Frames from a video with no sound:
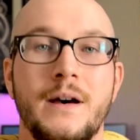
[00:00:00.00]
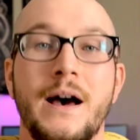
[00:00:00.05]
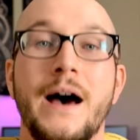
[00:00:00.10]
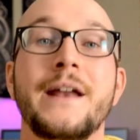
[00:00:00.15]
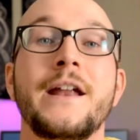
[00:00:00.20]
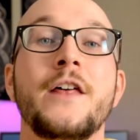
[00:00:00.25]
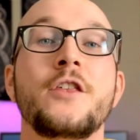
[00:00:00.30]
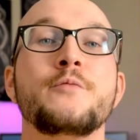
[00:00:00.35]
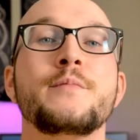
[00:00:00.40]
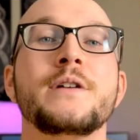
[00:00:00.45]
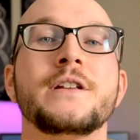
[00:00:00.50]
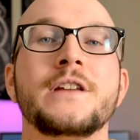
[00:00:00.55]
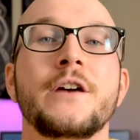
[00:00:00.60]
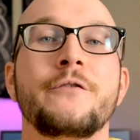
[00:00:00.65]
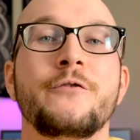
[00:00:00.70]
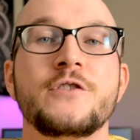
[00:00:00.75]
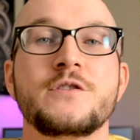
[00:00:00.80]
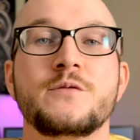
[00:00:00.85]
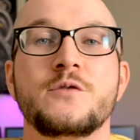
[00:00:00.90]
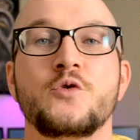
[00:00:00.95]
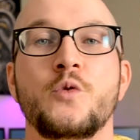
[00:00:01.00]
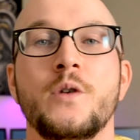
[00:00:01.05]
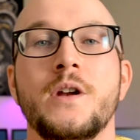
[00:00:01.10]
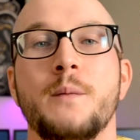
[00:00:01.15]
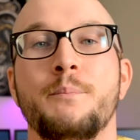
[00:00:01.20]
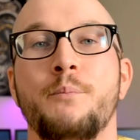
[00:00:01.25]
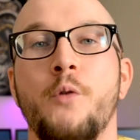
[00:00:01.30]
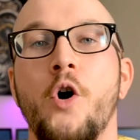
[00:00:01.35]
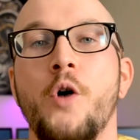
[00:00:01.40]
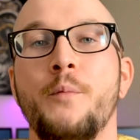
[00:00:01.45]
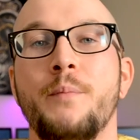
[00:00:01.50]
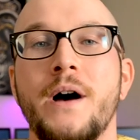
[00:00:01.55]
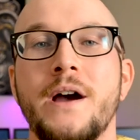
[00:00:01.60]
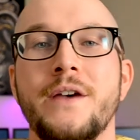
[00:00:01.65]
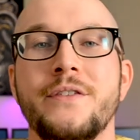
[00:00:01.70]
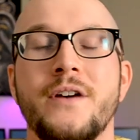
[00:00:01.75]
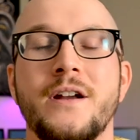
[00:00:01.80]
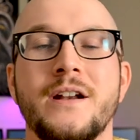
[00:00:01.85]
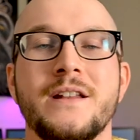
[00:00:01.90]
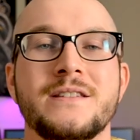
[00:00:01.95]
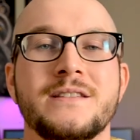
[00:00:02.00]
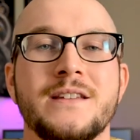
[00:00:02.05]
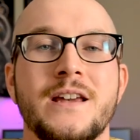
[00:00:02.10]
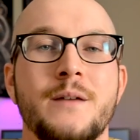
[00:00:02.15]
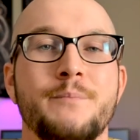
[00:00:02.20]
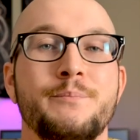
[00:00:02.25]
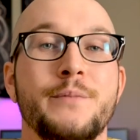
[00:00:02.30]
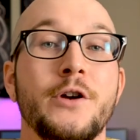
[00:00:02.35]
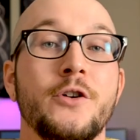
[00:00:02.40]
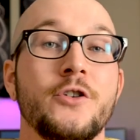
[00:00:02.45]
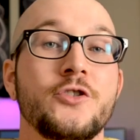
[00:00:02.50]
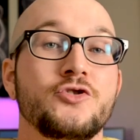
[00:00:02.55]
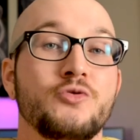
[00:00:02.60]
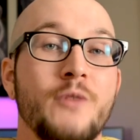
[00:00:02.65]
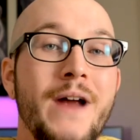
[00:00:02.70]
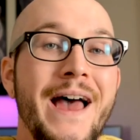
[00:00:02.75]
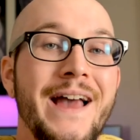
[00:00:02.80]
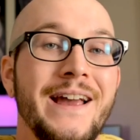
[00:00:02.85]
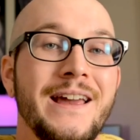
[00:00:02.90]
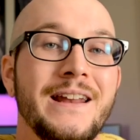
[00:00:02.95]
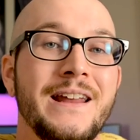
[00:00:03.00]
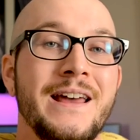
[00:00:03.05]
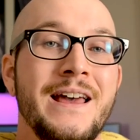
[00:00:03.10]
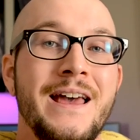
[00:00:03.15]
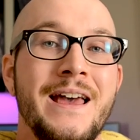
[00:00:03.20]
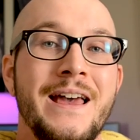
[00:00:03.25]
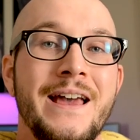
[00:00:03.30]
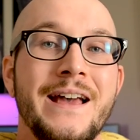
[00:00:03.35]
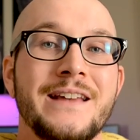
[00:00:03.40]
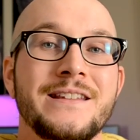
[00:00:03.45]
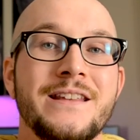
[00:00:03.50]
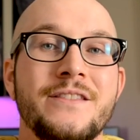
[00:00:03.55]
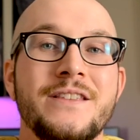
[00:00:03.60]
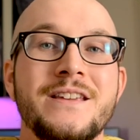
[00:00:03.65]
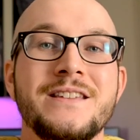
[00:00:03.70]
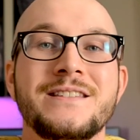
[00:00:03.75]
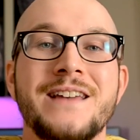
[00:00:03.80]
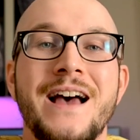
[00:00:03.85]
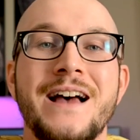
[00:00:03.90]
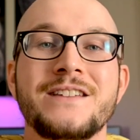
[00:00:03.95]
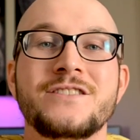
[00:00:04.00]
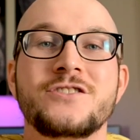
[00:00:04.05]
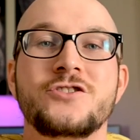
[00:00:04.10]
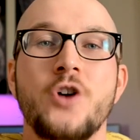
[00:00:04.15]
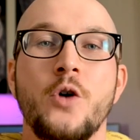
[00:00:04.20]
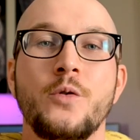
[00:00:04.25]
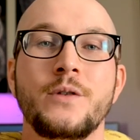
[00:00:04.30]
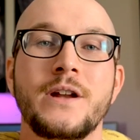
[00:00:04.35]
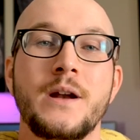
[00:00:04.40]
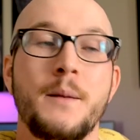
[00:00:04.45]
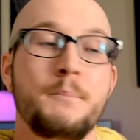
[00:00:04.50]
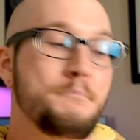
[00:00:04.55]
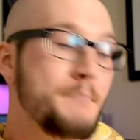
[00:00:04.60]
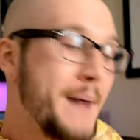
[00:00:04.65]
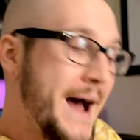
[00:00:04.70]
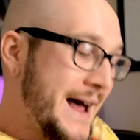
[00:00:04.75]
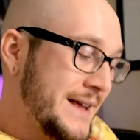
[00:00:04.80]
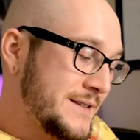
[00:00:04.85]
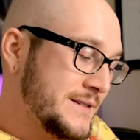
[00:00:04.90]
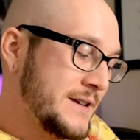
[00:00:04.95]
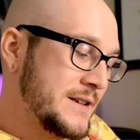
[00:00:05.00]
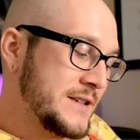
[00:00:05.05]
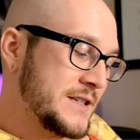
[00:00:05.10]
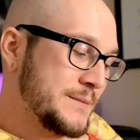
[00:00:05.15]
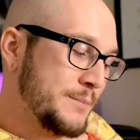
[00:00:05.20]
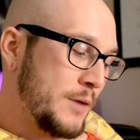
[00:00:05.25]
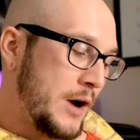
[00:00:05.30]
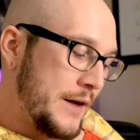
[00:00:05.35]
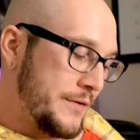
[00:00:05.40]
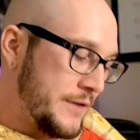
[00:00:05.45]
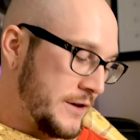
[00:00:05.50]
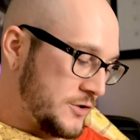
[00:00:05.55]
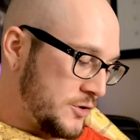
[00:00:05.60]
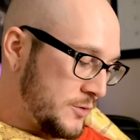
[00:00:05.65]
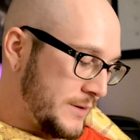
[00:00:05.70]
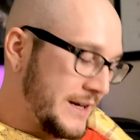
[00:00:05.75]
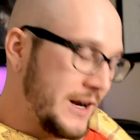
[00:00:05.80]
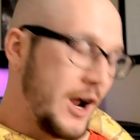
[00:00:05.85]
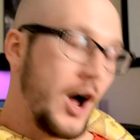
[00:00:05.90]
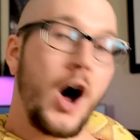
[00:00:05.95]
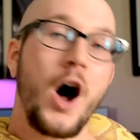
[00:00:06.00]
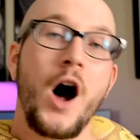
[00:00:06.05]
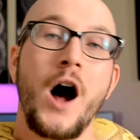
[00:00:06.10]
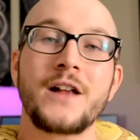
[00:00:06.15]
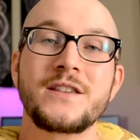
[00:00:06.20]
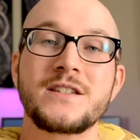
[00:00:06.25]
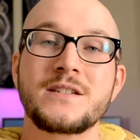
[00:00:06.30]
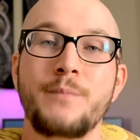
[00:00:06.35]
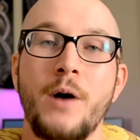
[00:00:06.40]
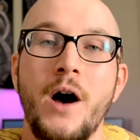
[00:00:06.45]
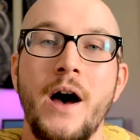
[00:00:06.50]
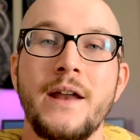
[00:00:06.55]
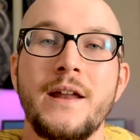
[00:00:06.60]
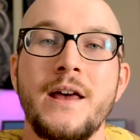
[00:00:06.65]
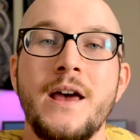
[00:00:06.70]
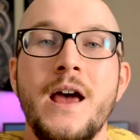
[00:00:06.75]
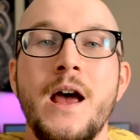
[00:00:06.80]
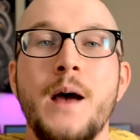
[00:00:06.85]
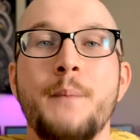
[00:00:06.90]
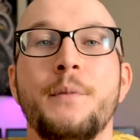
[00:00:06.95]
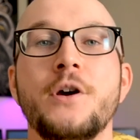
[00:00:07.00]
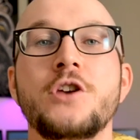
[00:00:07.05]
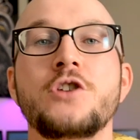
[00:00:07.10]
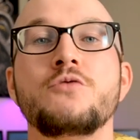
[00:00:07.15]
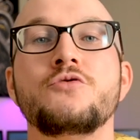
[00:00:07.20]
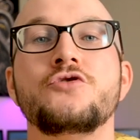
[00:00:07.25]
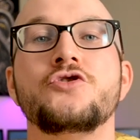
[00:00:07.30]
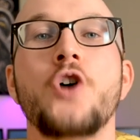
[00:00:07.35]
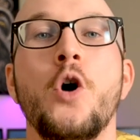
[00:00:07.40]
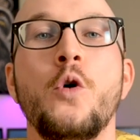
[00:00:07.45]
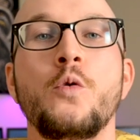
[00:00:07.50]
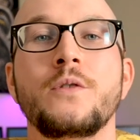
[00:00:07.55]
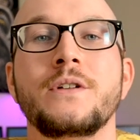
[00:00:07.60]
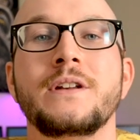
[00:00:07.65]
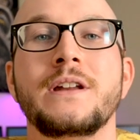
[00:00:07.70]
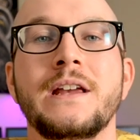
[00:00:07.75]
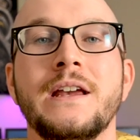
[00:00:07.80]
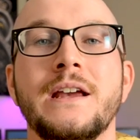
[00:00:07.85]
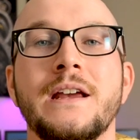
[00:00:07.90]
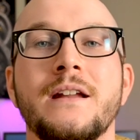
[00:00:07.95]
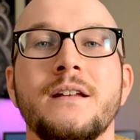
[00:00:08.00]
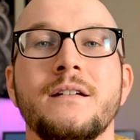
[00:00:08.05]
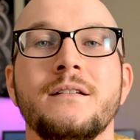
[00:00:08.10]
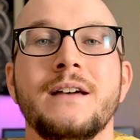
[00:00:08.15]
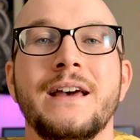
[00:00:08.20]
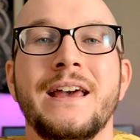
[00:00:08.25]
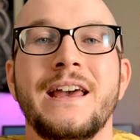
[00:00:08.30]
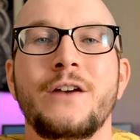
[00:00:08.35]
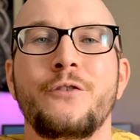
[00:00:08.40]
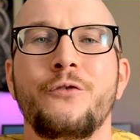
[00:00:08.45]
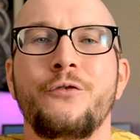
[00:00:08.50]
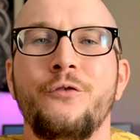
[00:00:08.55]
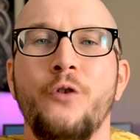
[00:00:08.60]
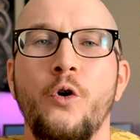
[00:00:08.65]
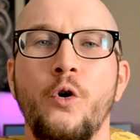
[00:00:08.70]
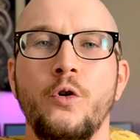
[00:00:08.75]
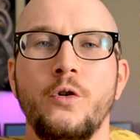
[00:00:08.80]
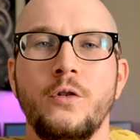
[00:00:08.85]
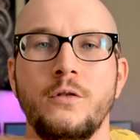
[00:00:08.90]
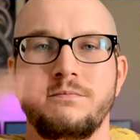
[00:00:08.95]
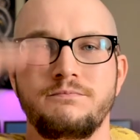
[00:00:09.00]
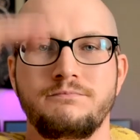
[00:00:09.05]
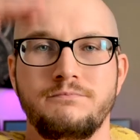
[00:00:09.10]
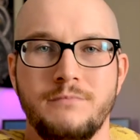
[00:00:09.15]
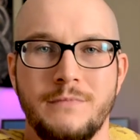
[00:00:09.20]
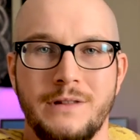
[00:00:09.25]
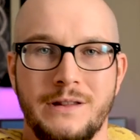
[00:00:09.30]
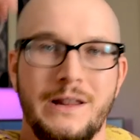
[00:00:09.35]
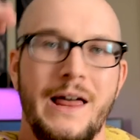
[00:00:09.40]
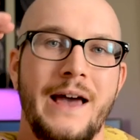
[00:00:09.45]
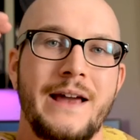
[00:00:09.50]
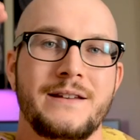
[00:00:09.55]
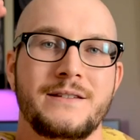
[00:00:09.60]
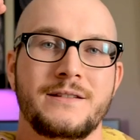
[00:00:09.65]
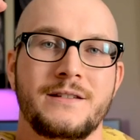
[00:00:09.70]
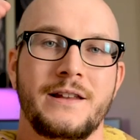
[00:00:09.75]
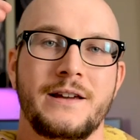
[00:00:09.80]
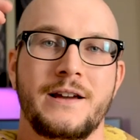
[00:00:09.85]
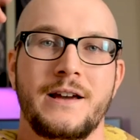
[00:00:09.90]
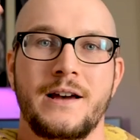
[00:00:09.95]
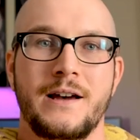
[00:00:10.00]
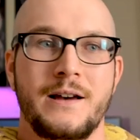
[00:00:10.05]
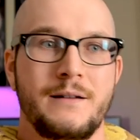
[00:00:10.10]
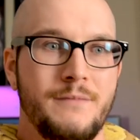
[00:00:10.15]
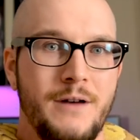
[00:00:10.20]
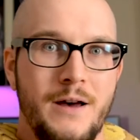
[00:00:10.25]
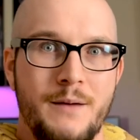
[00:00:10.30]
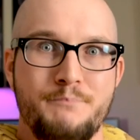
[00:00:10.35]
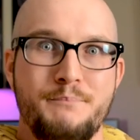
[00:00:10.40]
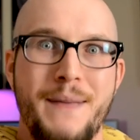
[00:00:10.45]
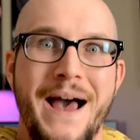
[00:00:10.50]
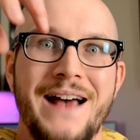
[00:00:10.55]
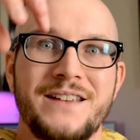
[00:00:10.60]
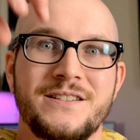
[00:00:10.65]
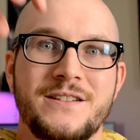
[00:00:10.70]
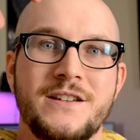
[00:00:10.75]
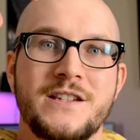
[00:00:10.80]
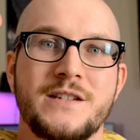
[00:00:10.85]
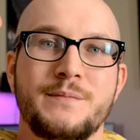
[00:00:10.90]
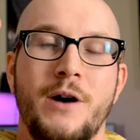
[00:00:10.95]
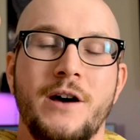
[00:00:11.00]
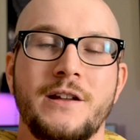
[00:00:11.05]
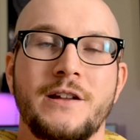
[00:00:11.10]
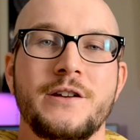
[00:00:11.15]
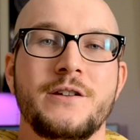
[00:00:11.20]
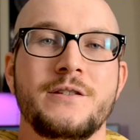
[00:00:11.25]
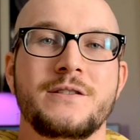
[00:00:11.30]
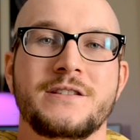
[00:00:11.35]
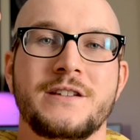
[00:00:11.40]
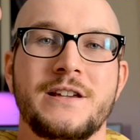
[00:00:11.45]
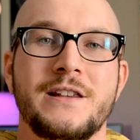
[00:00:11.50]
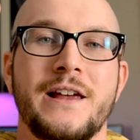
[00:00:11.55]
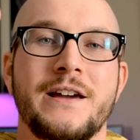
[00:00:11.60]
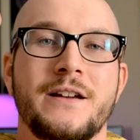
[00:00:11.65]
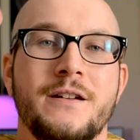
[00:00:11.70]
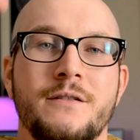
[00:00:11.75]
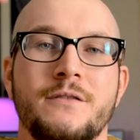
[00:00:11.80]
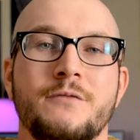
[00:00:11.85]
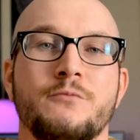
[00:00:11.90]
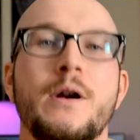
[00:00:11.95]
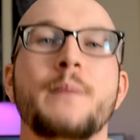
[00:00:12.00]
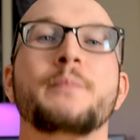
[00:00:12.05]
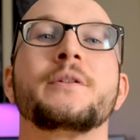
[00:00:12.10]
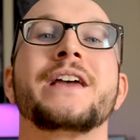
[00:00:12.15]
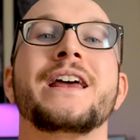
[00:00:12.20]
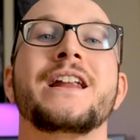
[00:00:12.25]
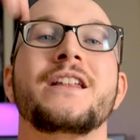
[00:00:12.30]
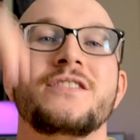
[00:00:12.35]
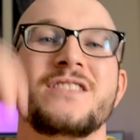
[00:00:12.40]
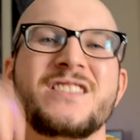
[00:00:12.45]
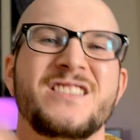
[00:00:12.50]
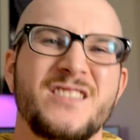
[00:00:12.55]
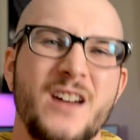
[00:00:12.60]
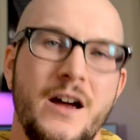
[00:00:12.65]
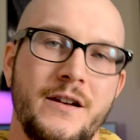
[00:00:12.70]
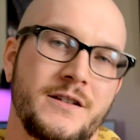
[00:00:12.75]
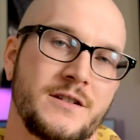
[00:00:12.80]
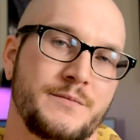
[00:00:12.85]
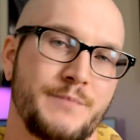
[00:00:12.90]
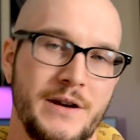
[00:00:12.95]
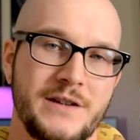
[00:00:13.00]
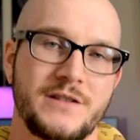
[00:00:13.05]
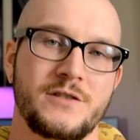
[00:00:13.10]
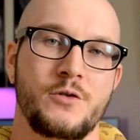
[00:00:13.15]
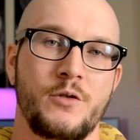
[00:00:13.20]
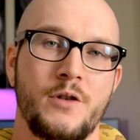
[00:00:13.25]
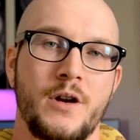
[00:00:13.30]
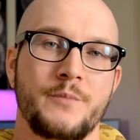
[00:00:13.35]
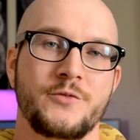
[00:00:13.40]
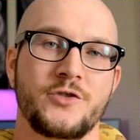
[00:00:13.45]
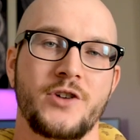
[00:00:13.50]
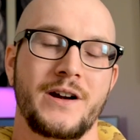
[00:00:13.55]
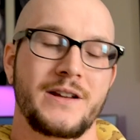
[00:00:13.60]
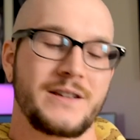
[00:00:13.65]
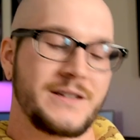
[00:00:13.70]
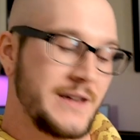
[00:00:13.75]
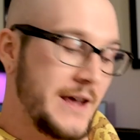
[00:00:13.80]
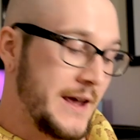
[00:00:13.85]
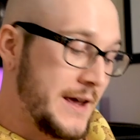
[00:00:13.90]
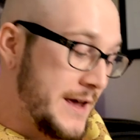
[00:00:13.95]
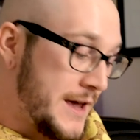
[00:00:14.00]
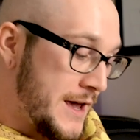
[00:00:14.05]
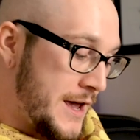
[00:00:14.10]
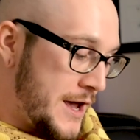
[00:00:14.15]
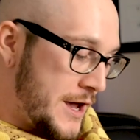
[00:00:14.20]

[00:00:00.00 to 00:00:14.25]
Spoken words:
Another big difference between a ball python and, say, a bearded dragon is that these guys don't need a basking spot. They do need a hot spot, but you don't need a full light, like a basking spot like you'd see, like replicating the sun is basically what I'm trying to say.